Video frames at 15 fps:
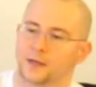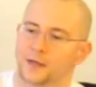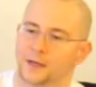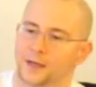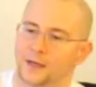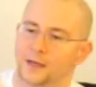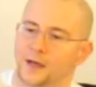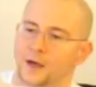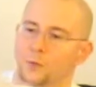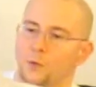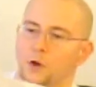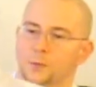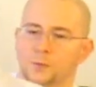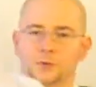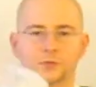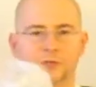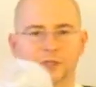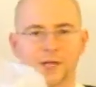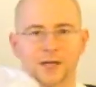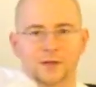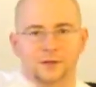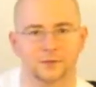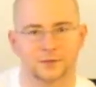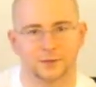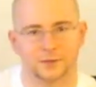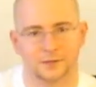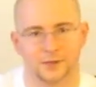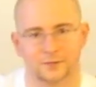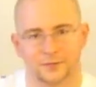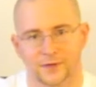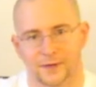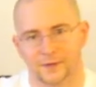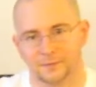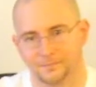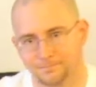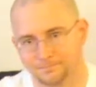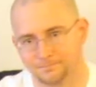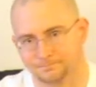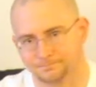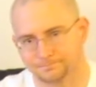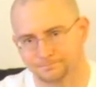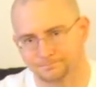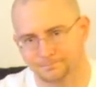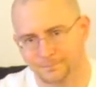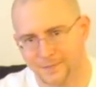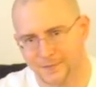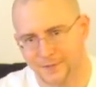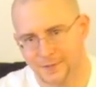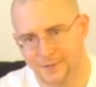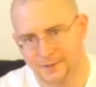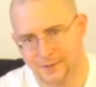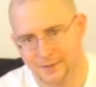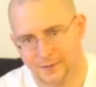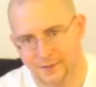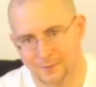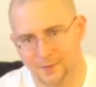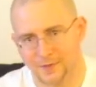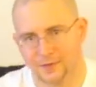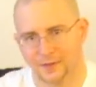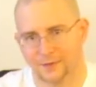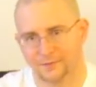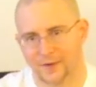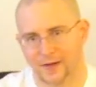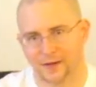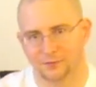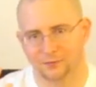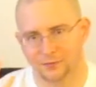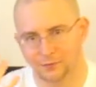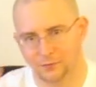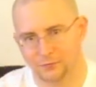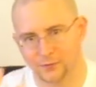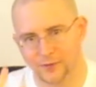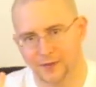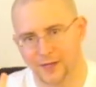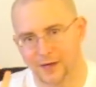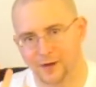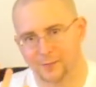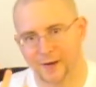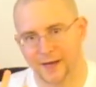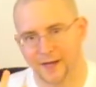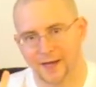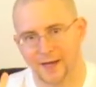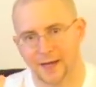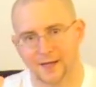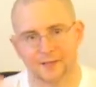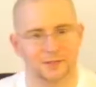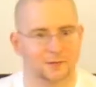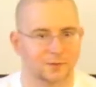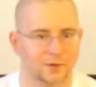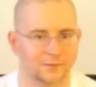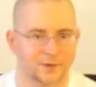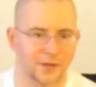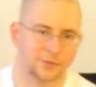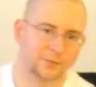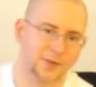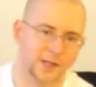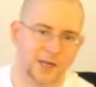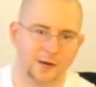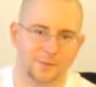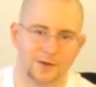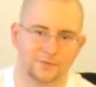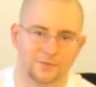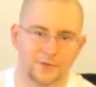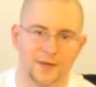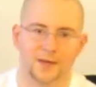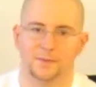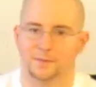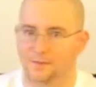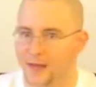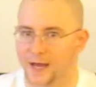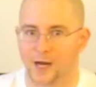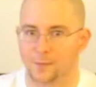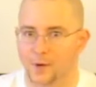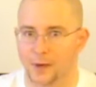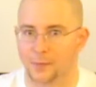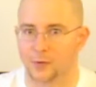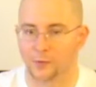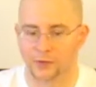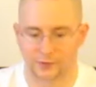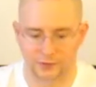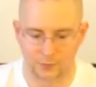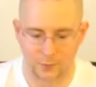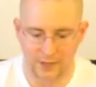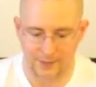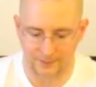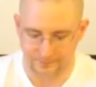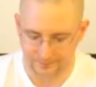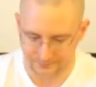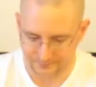a waterproof shell. So I figured, if I can 3-layer my hands, but if I 3-layer my feet, that could probably work as well.